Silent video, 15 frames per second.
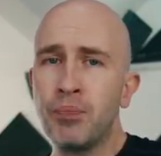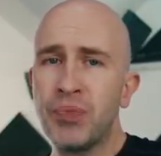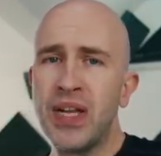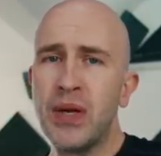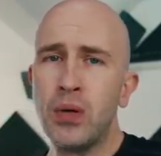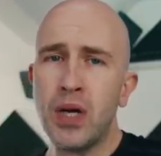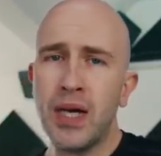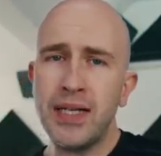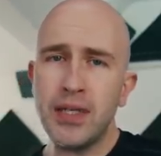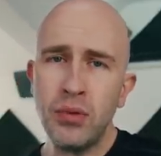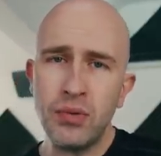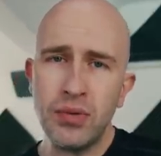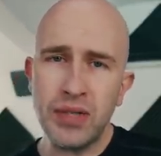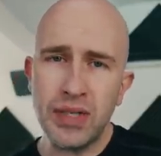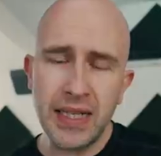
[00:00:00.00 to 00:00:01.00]
Now, I
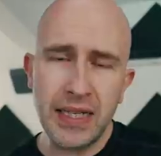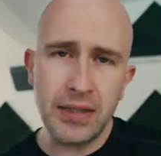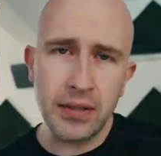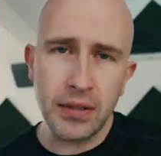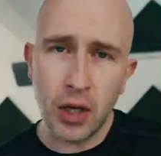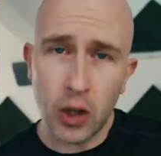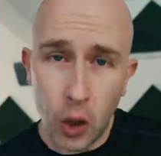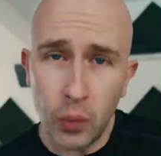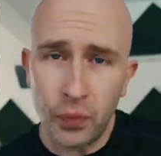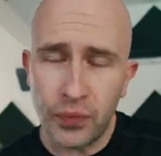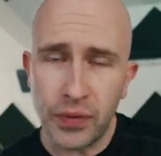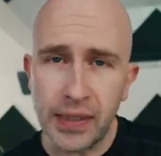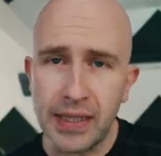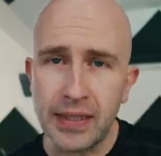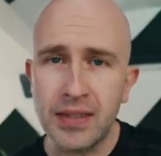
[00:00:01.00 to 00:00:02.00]
don't need,
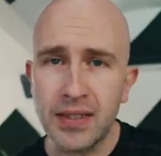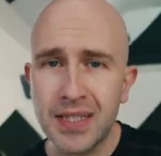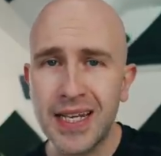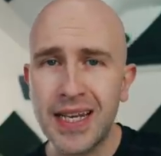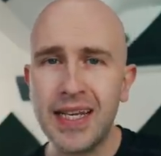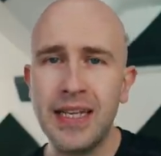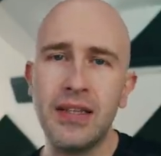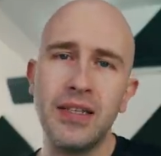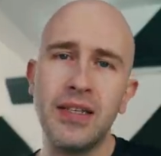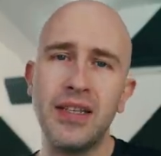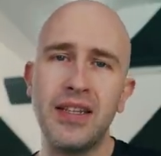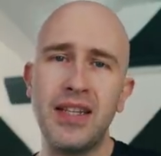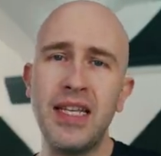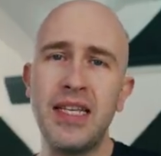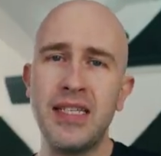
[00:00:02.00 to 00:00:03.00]
hopefully, to say
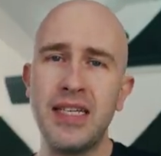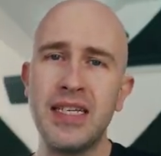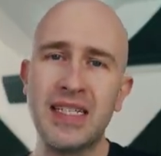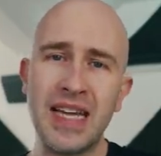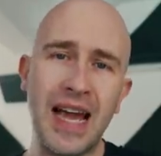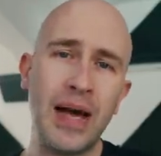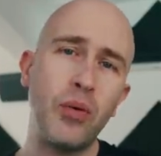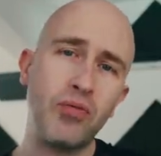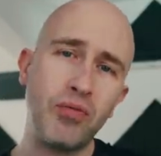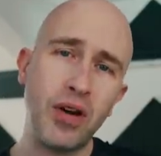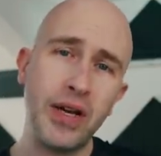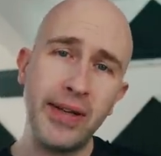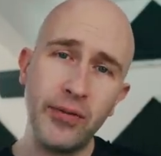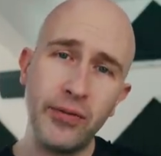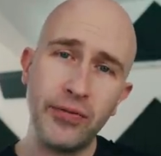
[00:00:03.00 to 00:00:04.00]
that this is
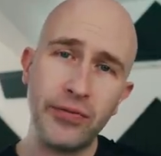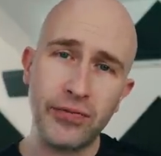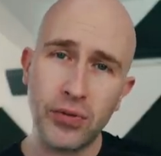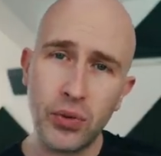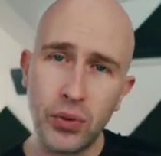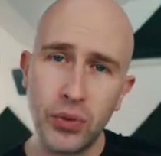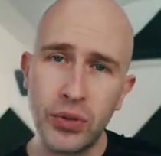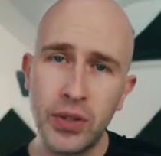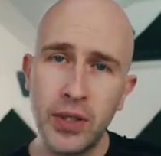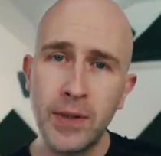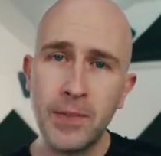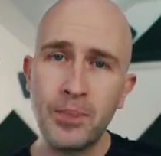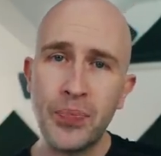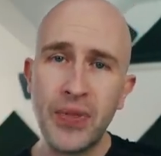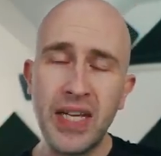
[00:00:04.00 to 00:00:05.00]
outright fraud
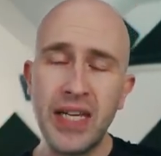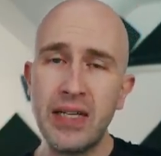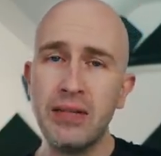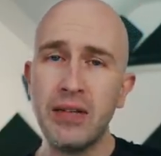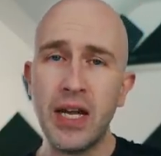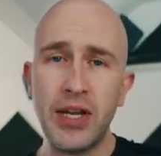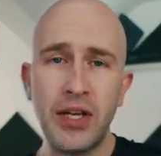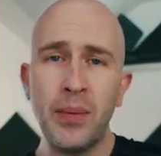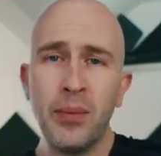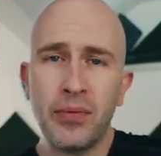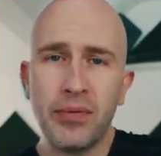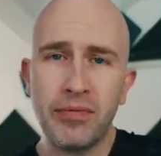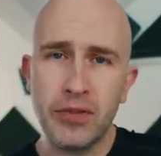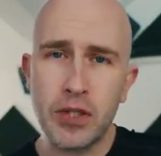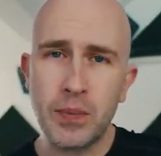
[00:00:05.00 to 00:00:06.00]
in a number
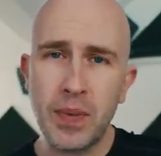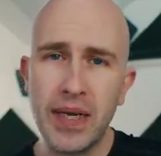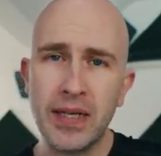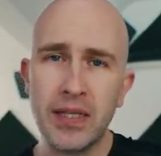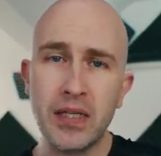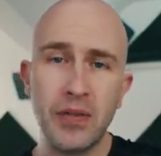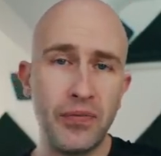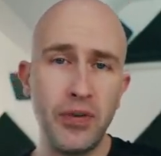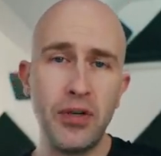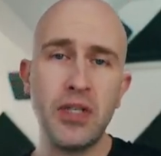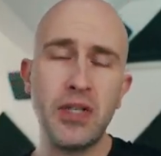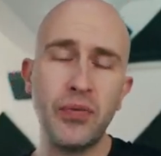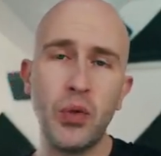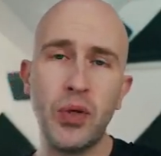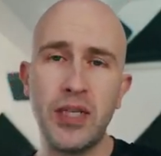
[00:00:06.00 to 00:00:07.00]
of respects.
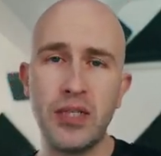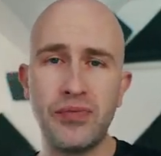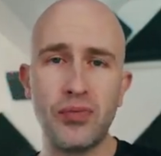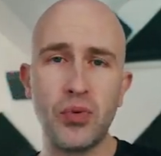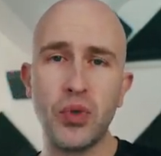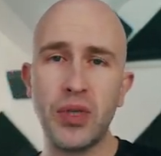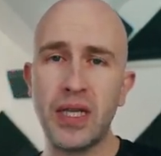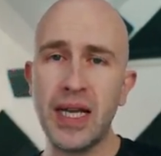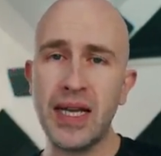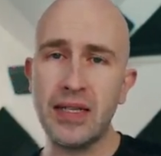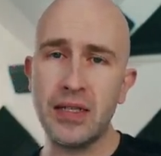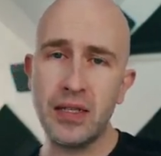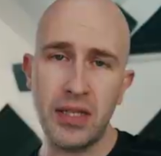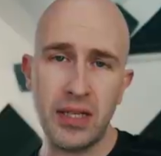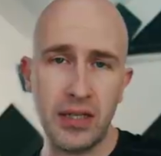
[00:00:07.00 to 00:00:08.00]
First of all, it's fraud
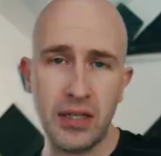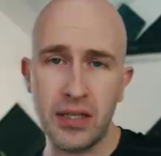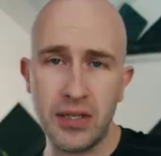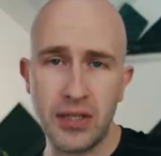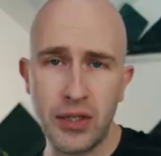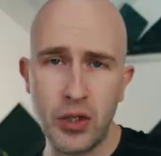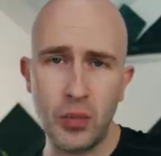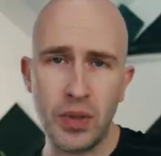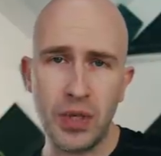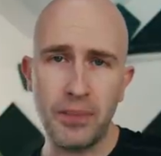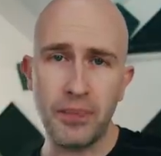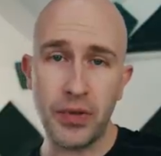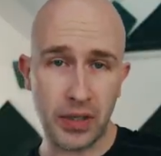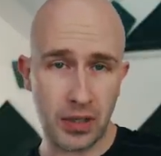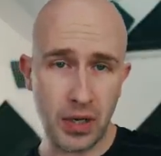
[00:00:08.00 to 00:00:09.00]
against the consumer,
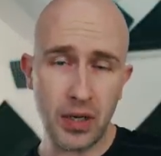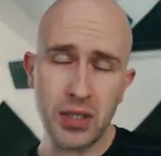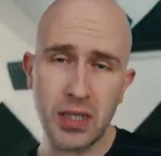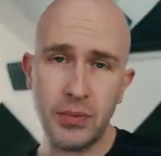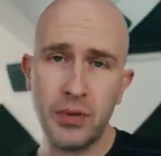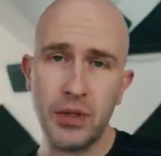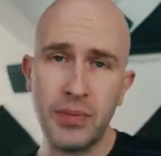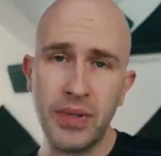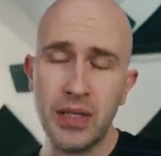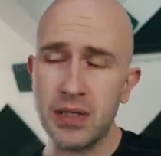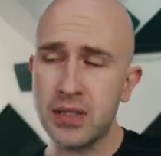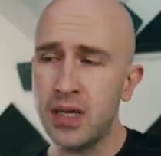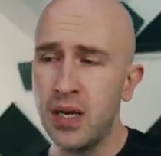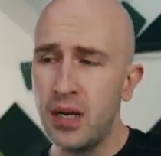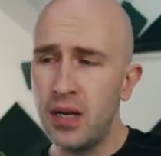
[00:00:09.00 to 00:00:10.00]
the customer,
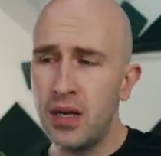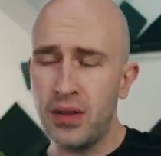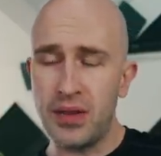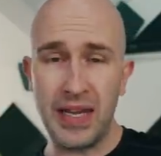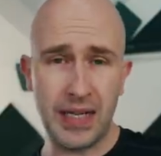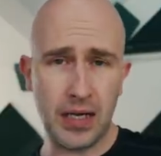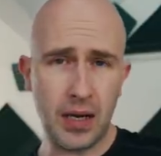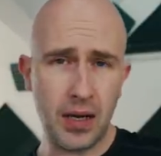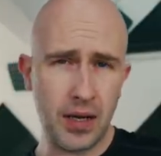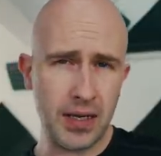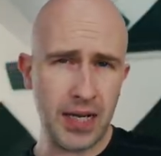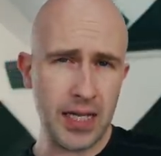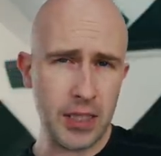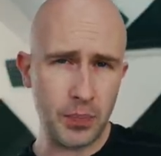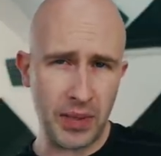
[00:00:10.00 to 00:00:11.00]
because their card
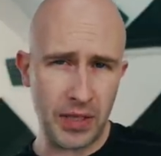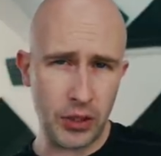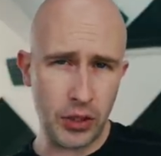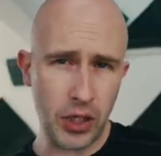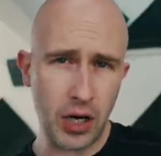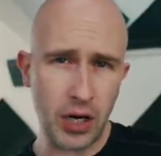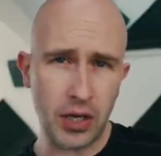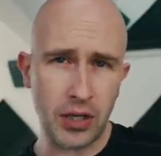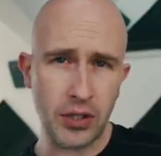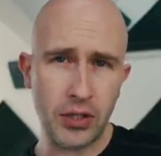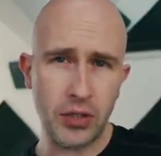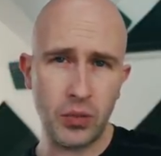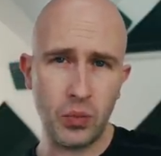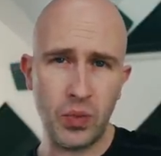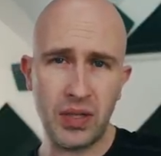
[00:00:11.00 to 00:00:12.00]
has been
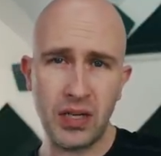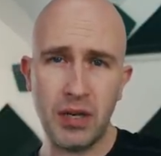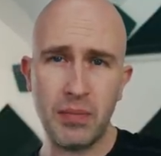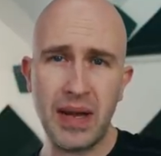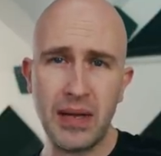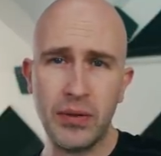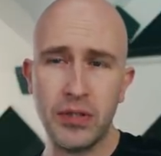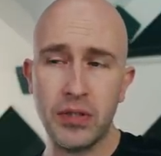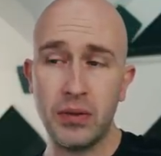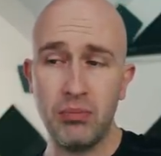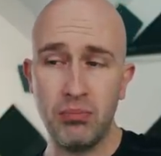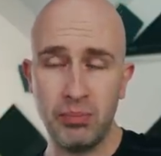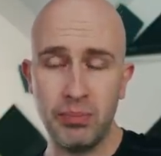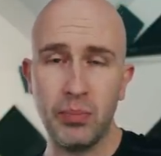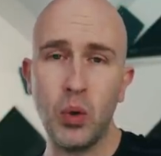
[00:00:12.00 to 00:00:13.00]
charged with an amount
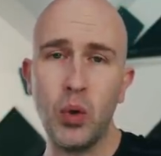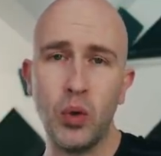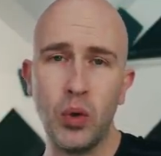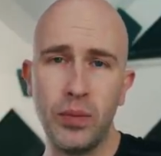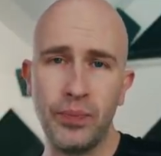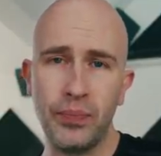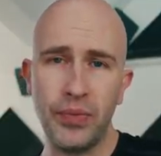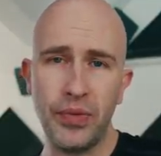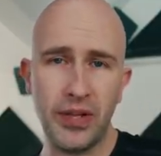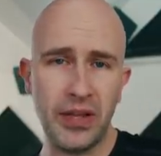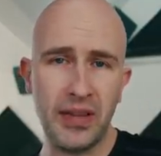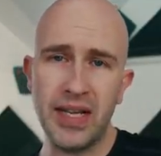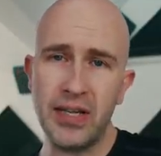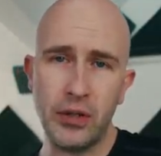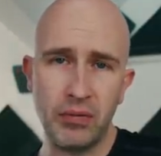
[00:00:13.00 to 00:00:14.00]
more than
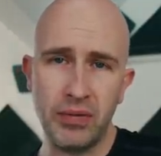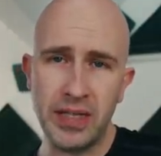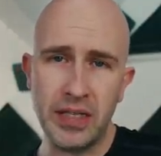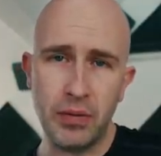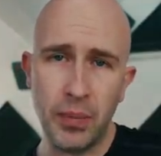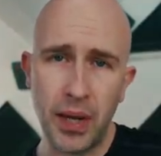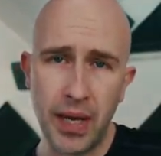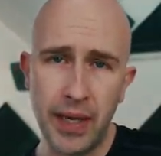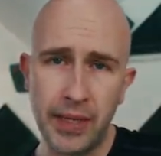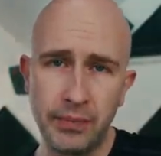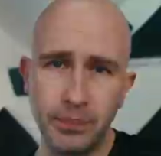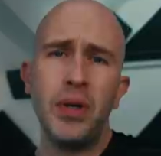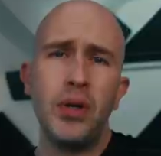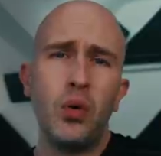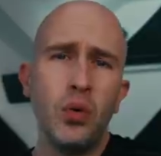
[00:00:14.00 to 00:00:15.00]
they'd agreed to pay.
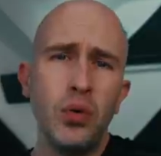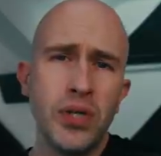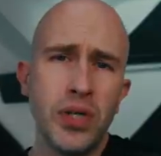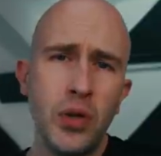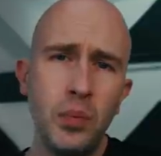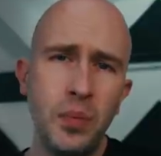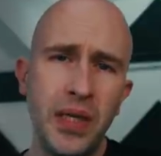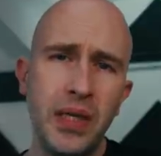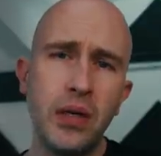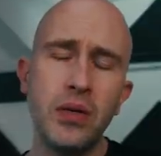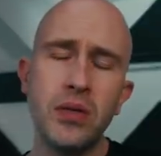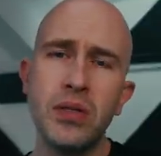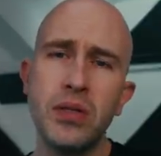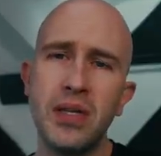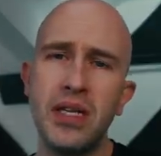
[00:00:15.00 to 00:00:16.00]
But also
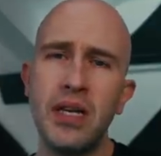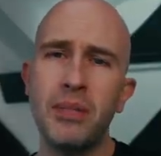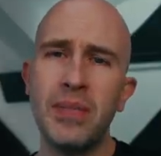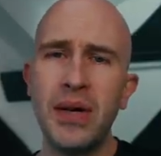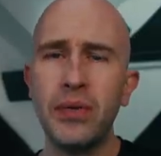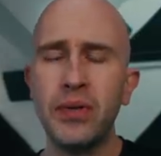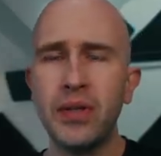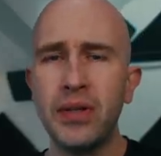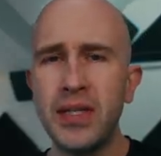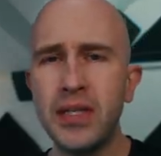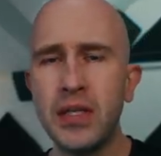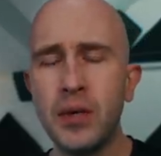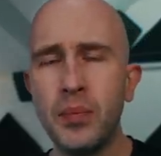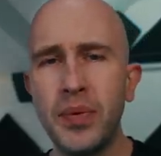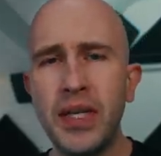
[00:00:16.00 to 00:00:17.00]
because the amount that this
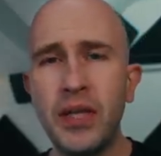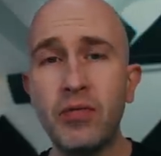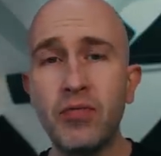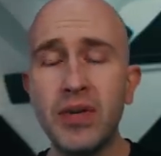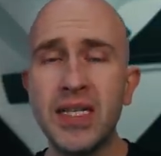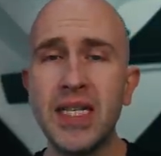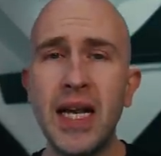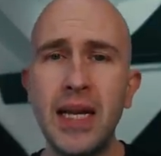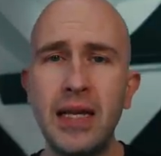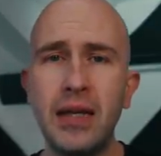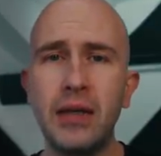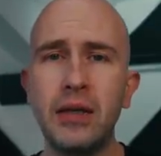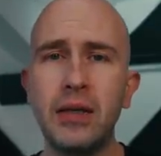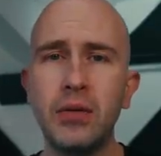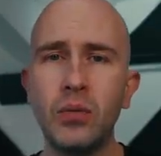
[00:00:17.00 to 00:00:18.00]
company
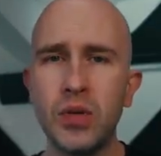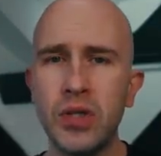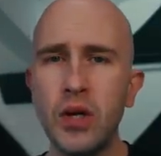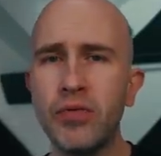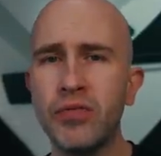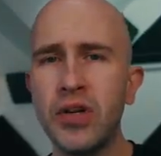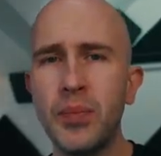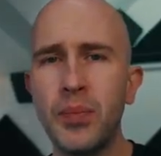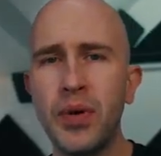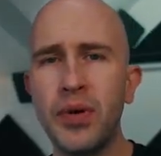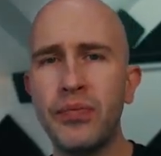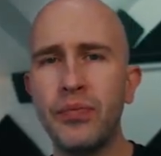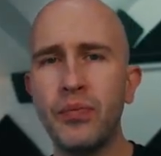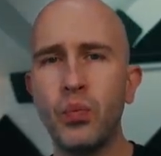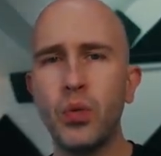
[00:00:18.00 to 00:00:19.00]
retained was over and
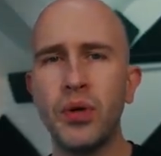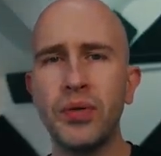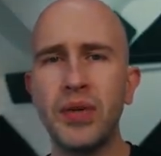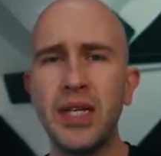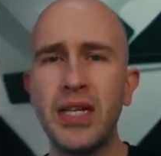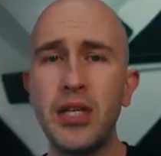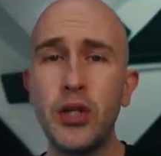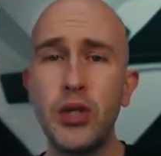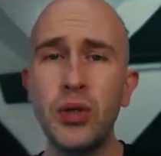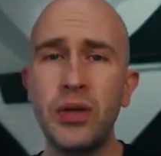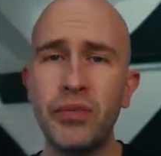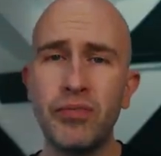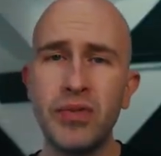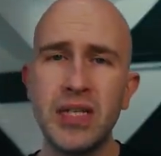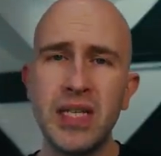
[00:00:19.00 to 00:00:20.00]
above what they should
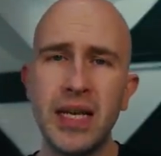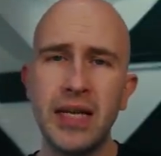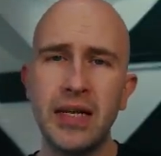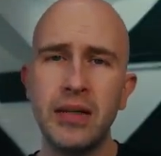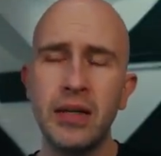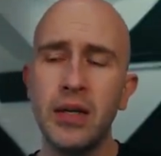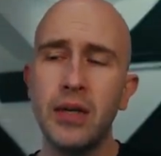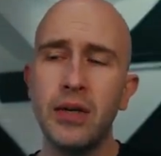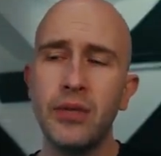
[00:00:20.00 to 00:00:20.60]
have retained